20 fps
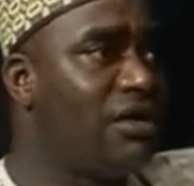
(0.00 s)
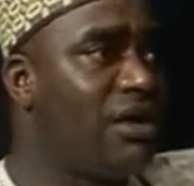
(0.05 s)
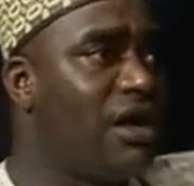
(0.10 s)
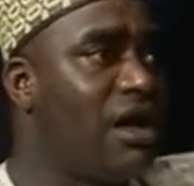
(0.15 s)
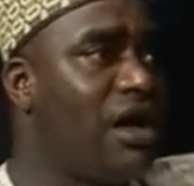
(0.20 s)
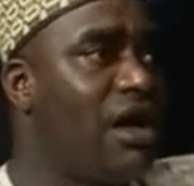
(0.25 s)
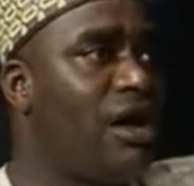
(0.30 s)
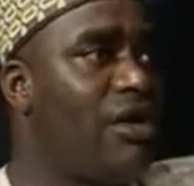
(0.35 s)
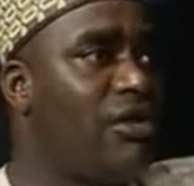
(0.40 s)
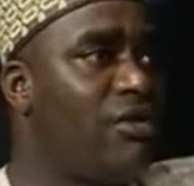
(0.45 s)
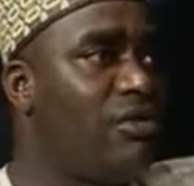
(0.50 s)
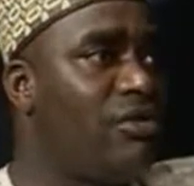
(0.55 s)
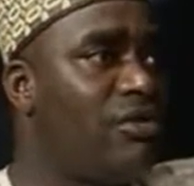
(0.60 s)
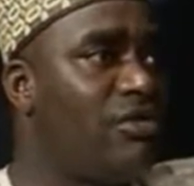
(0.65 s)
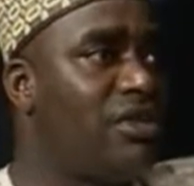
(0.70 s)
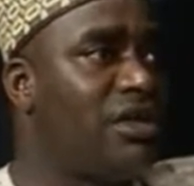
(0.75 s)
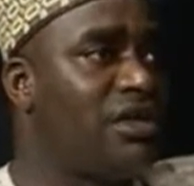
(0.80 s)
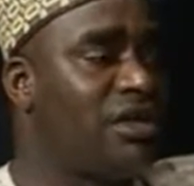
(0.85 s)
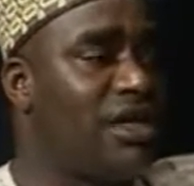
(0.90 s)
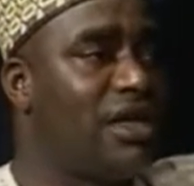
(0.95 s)
how
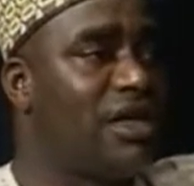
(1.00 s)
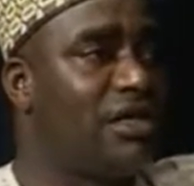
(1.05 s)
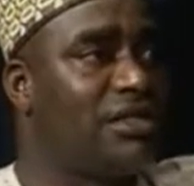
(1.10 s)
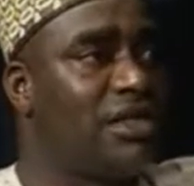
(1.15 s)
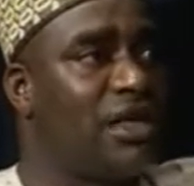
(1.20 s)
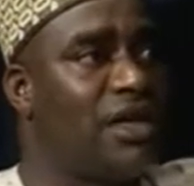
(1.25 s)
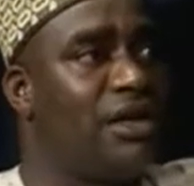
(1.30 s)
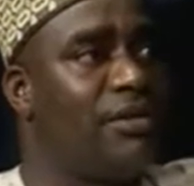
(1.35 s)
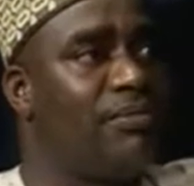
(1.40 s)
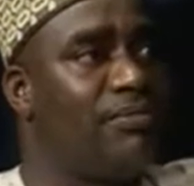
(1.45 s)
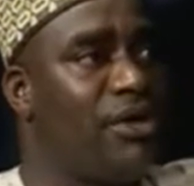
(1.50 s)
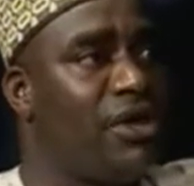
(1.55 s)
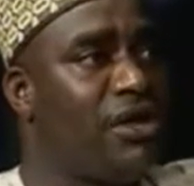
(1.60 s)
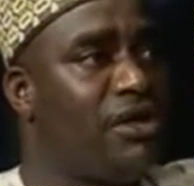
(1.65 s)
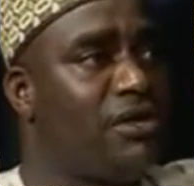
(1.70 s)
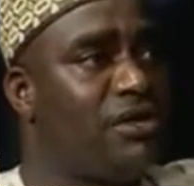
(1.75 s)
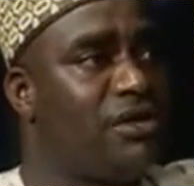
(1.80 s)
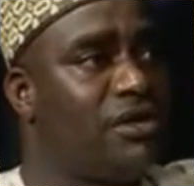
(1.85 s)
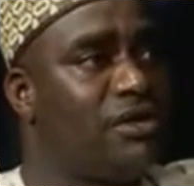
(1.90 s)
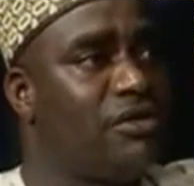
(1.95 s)
the tax I have
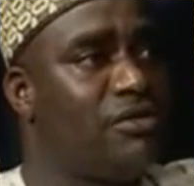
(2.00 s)
paid